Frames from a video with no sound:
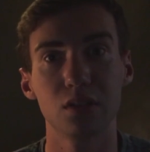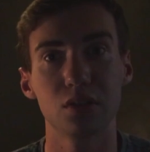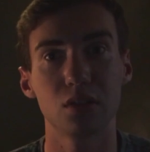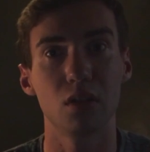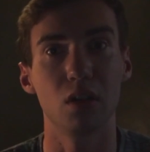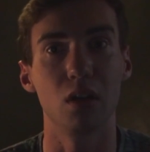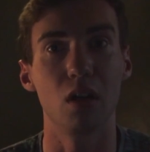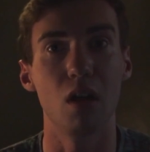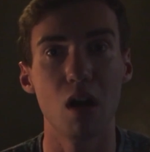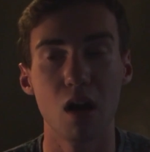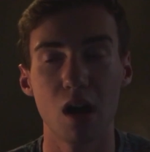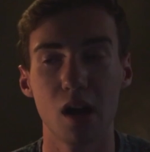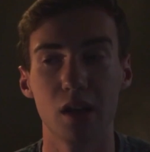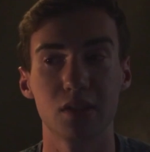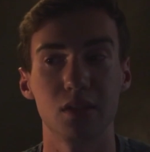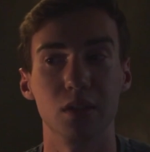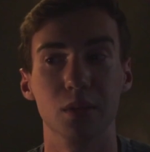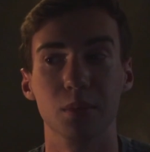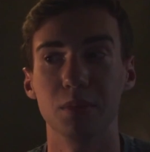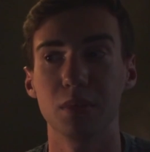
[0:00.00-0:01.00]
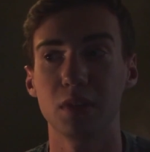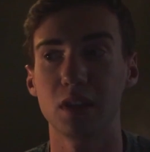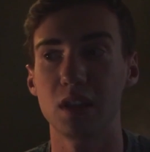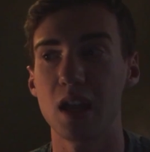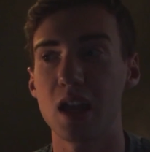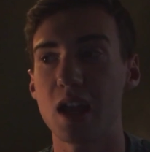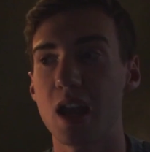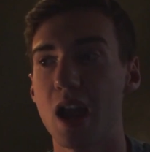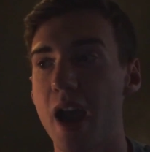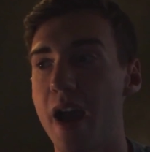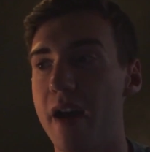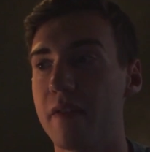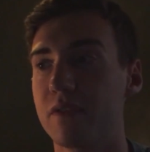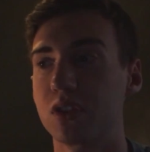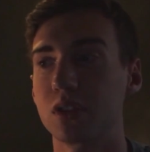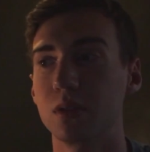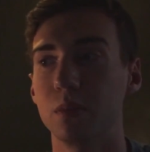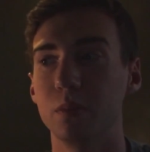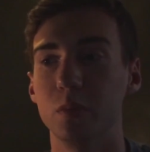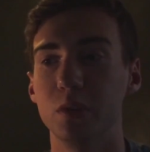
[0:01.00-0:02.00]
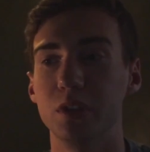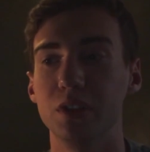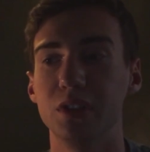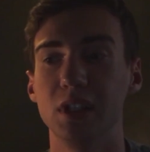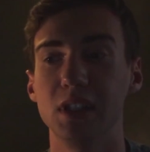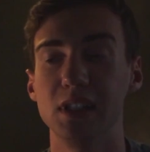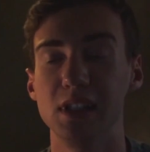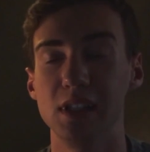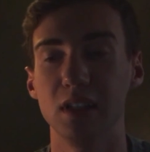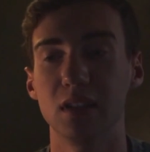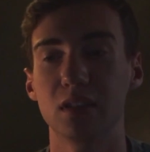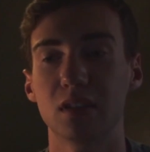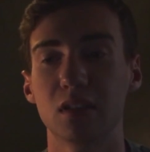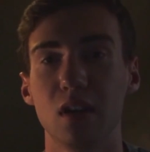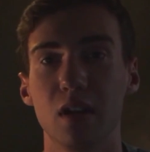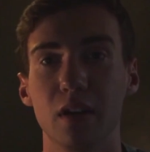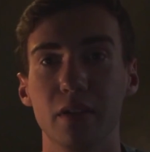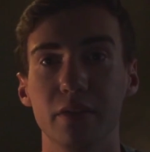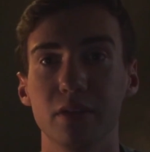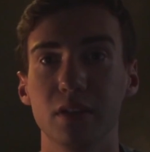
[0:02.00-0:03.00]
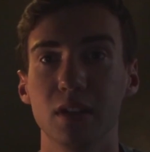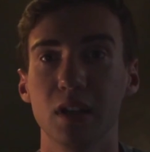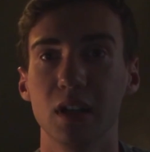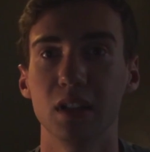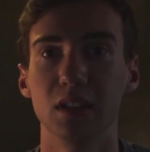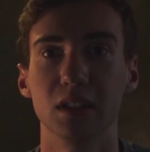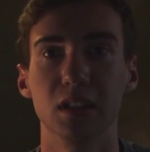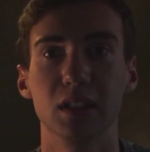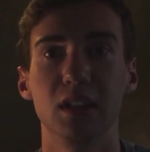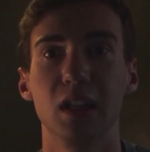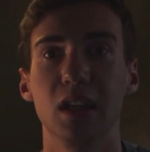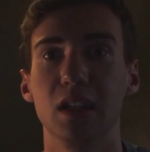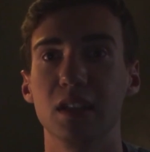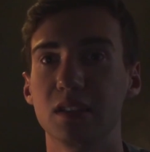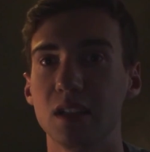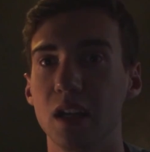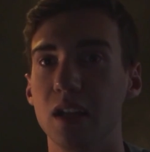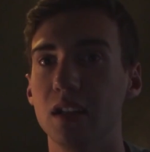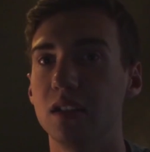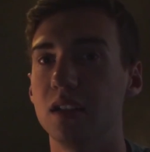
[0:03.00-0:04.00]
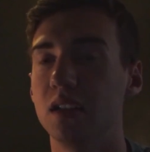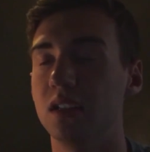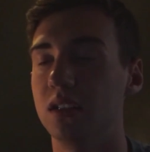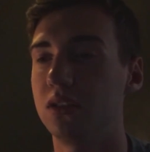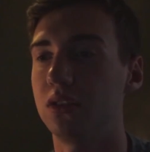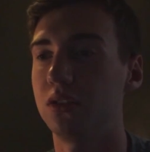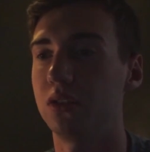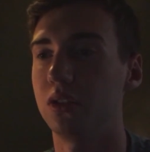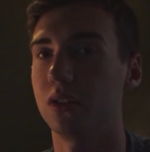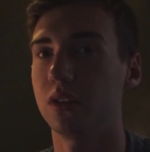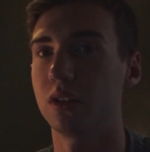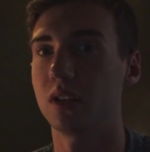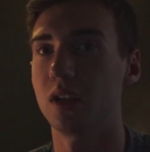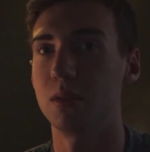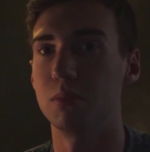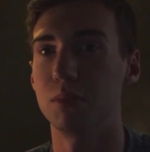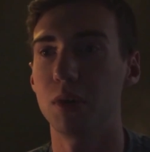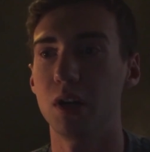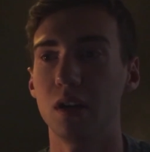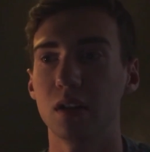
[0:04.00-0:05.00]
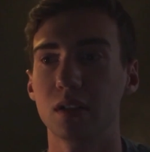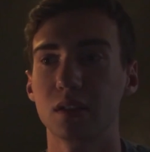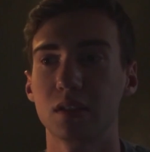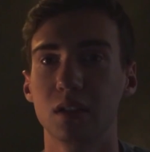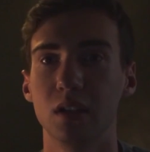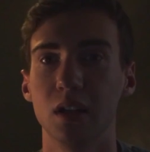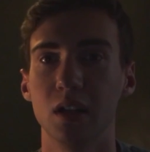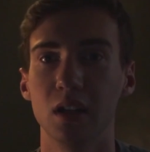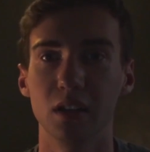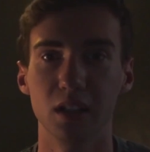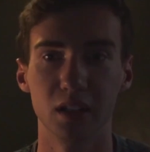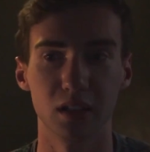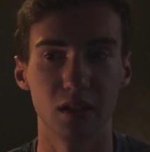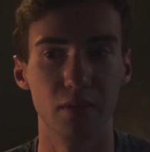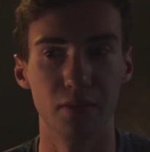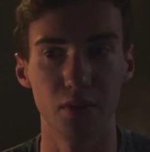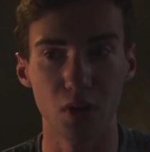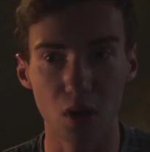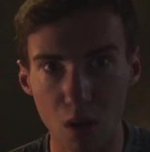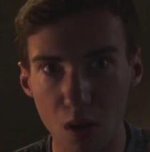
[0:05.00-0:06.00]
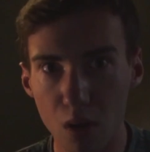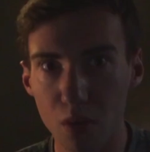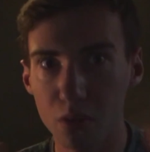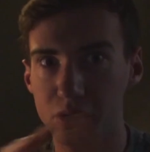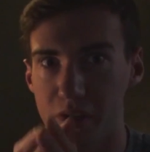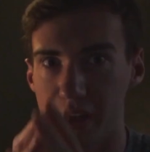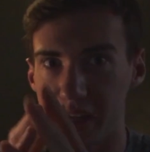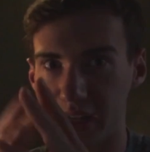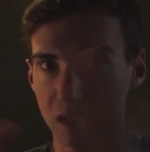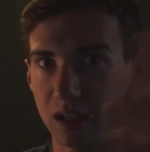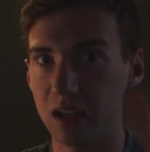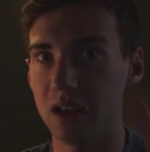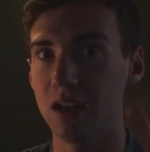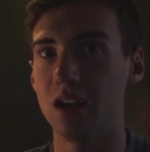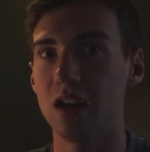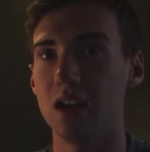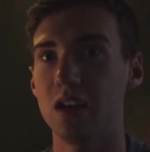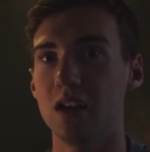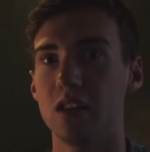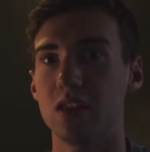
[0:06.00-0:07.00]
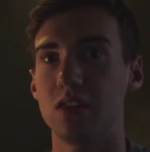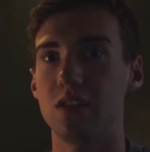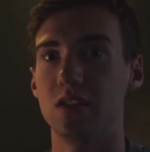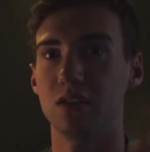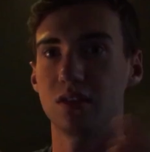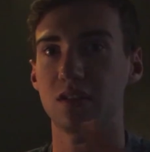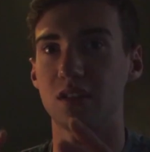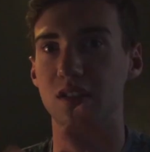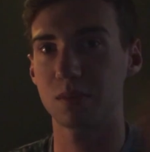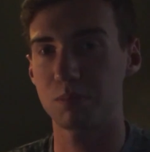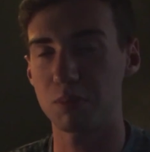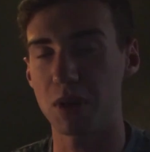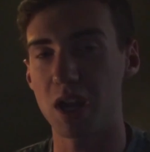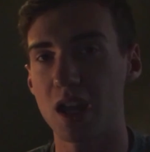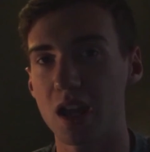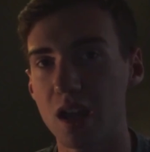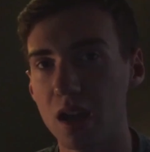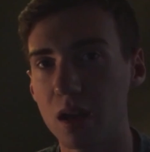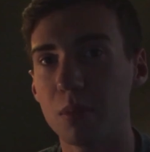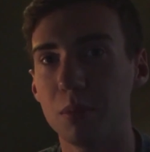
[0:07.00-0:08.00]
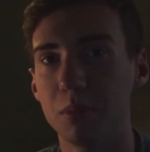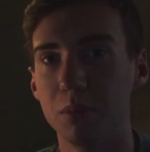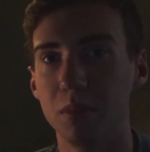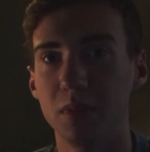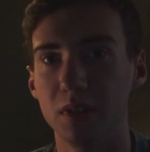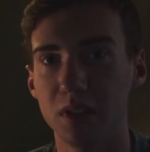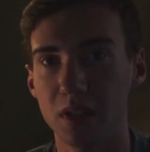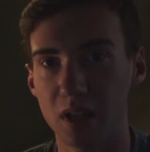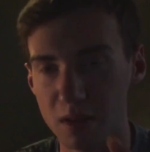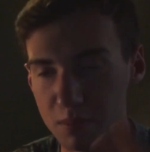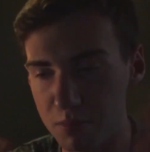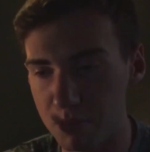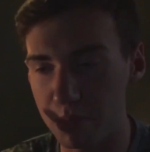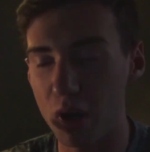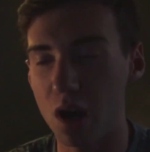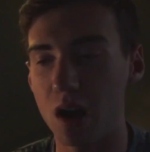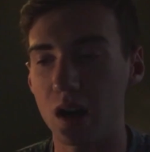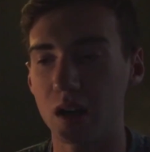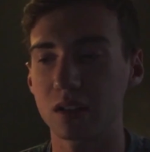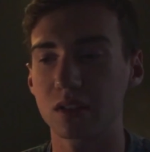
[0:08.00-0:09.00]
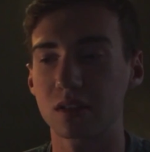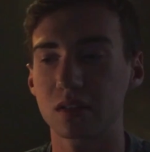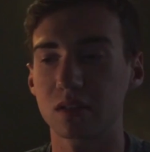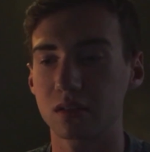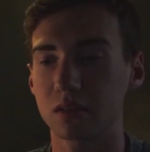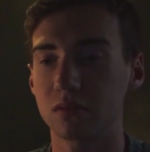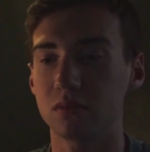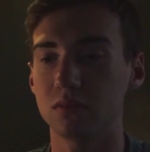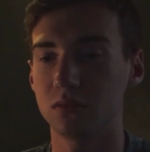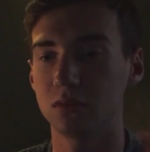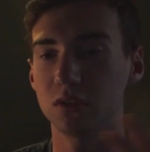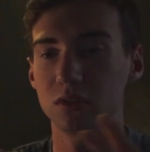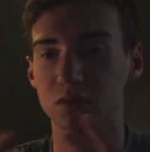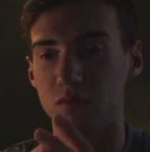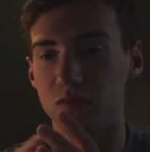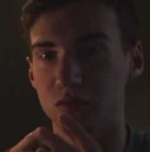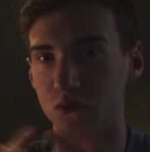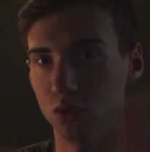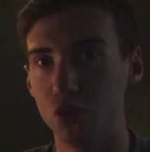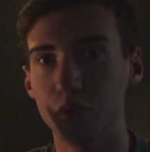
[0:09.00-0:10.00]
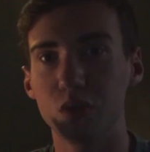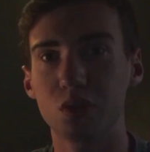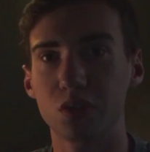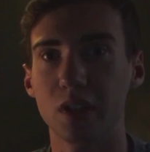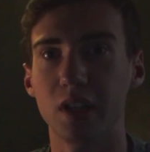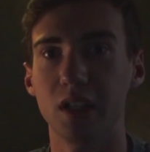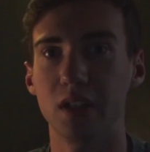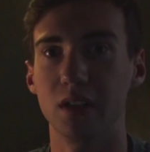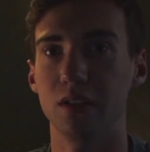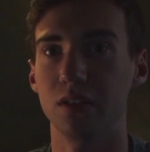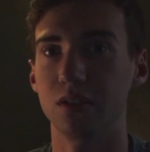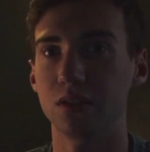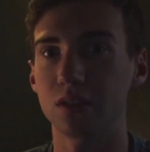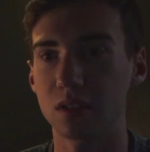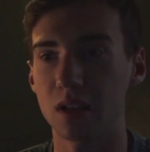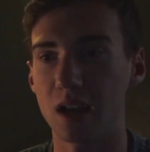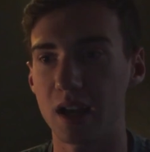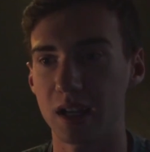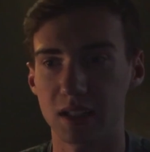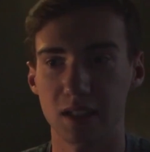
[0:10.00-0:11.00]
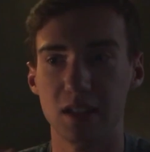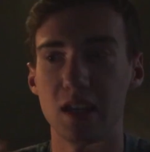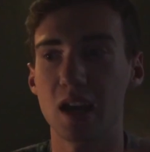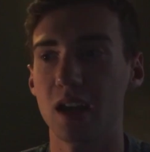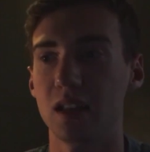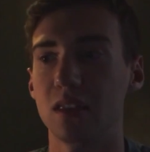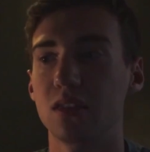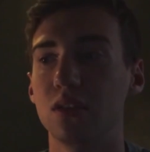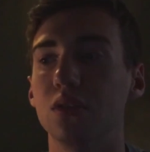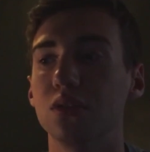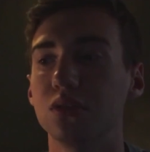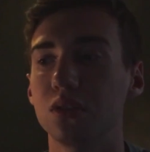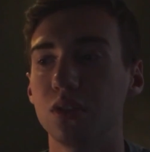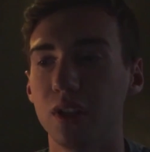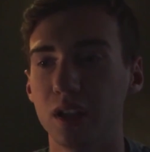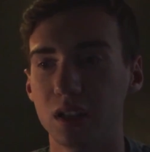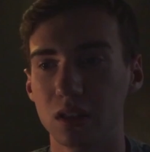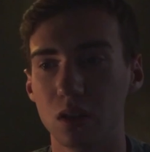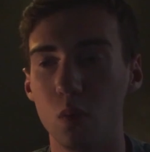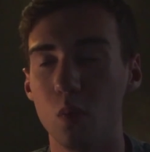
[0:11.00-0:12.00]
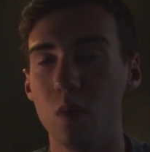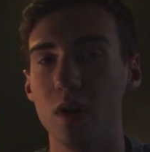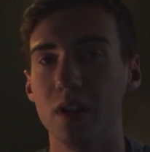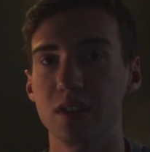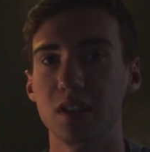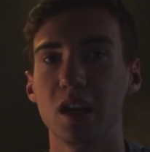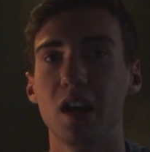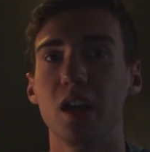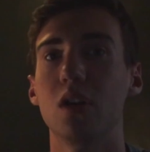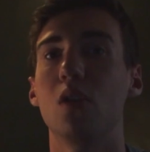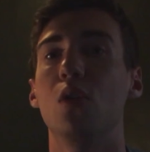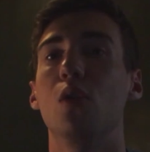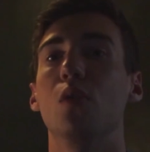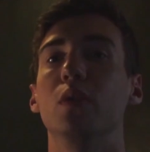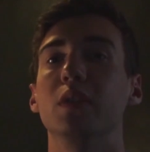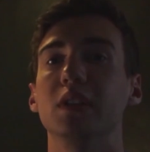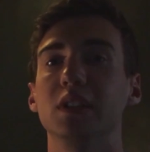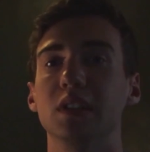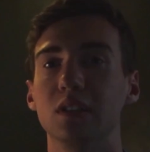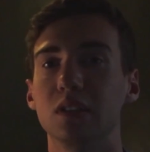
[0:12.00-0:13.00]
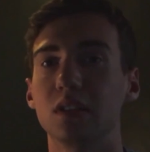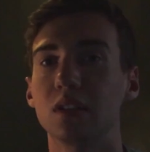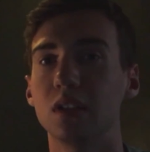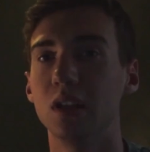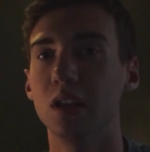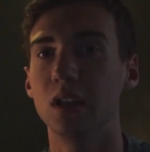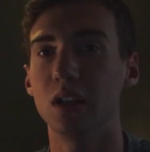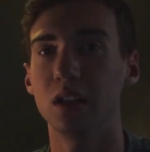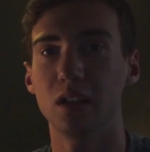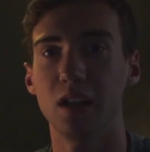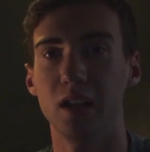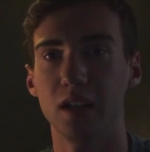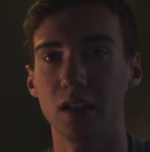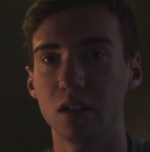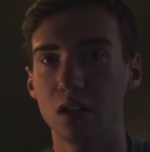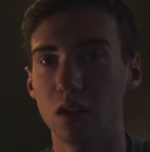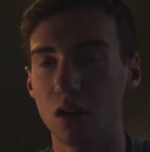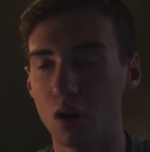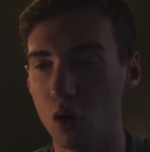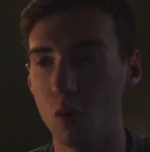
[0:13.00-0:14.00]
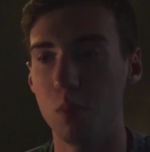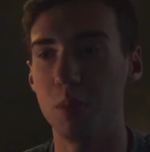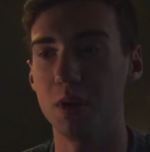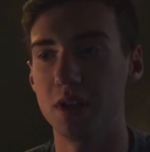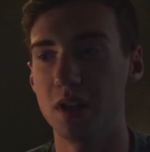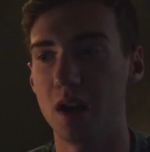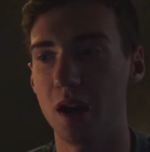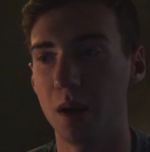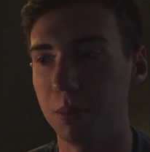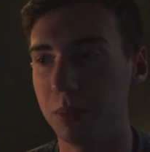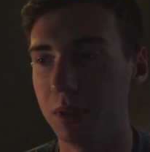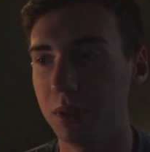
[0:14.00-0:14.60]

are awesome. They have some really neat stuff that they send into your inbox. Of all the spam inbox newsletters I get, those are the ones I always open up,